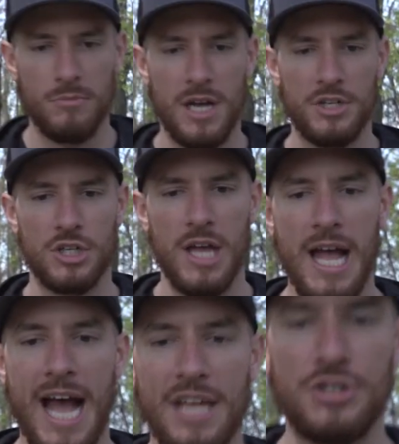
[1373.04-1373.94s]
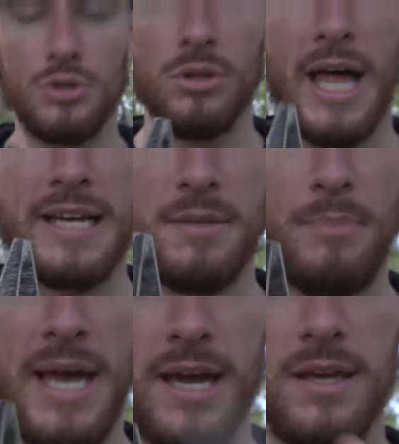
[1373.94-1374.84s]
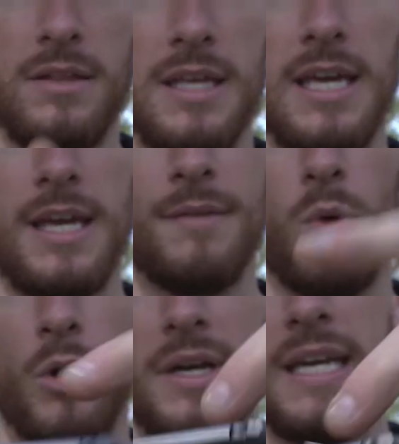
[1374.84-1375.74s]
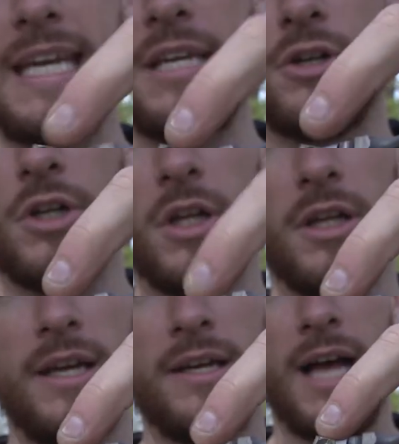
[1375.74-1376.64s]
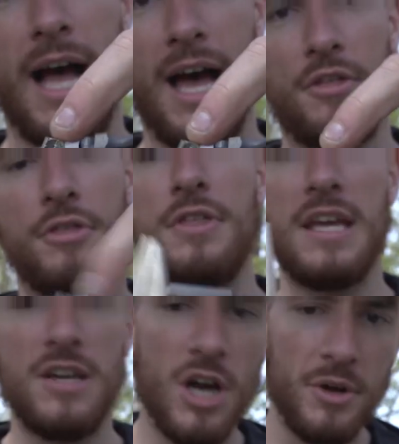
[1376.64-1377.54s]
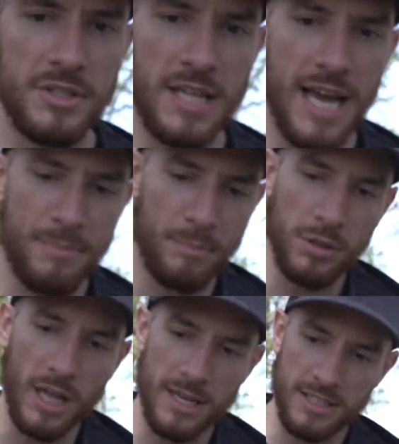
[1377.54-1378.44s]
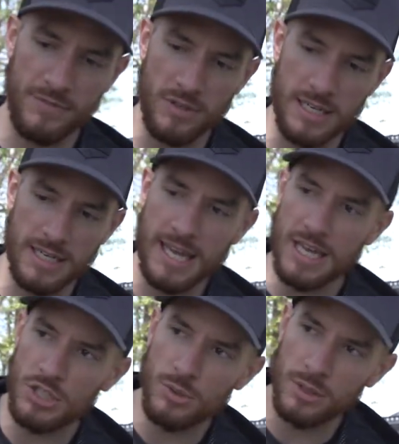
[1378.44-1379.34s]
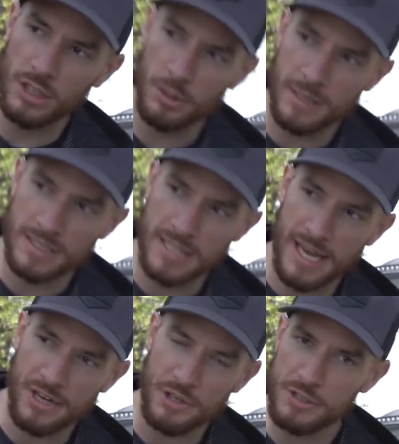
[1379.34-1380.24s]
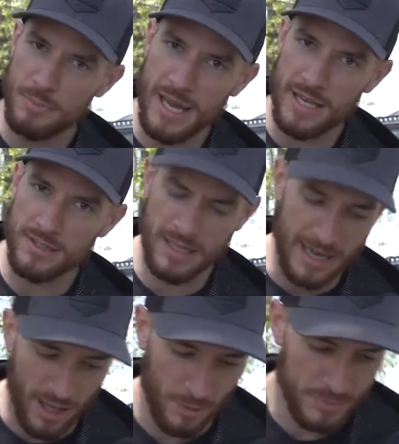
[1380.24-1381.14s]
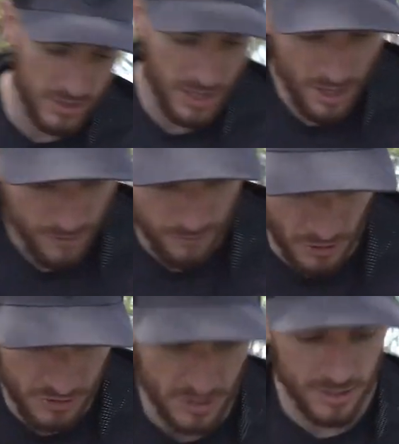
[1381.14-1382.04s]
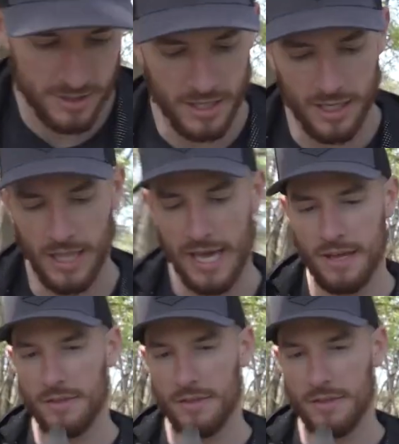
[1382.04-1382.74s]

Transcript: much, I do like to pick the more needle, thin nose type. Plus, if you need to get into a little bit tighter space, it helps. Versus the like